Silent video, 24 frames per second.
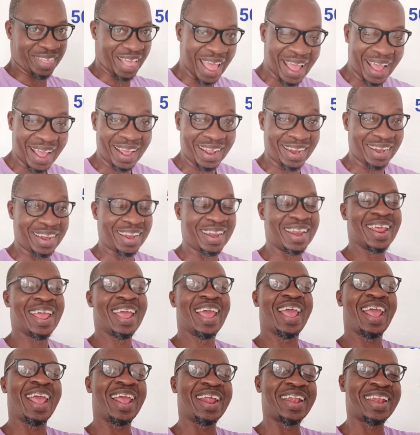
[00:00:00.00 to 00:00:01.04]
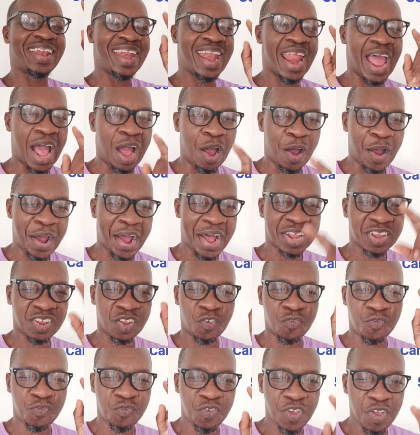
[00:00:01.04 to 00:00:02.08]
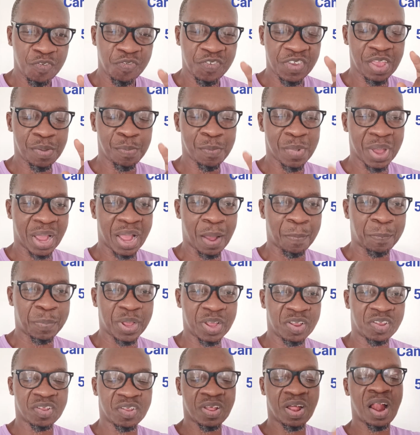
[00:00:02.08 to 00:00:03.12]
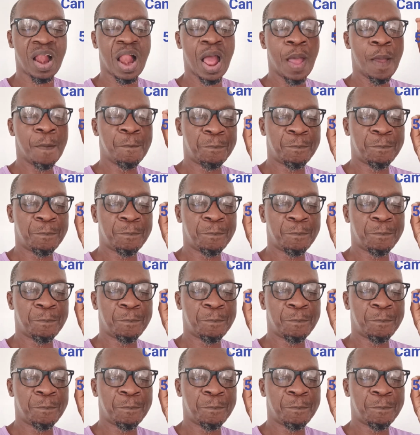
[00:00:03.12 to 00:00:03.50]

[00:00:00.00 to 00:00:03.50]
then it now has a 50 megapixel